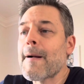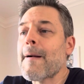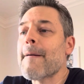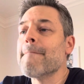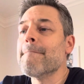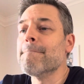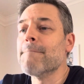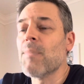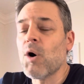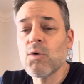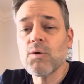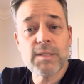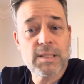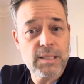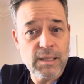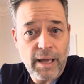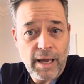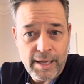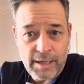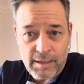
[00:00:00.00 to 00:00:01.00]

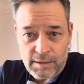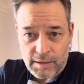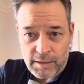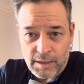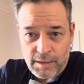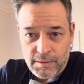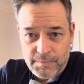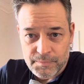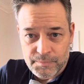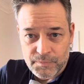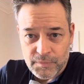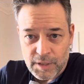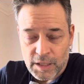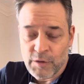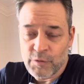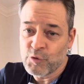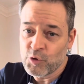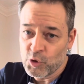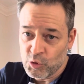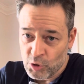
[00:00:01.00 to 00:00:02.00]
most likely,
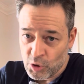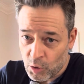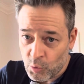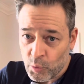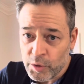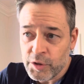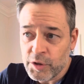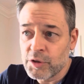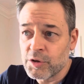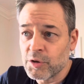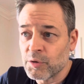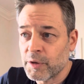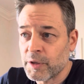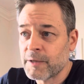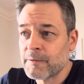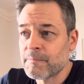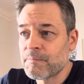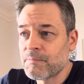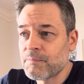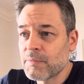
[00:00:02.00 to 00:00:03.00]
if you know what you're
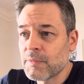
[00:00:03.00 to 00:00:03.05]
doing,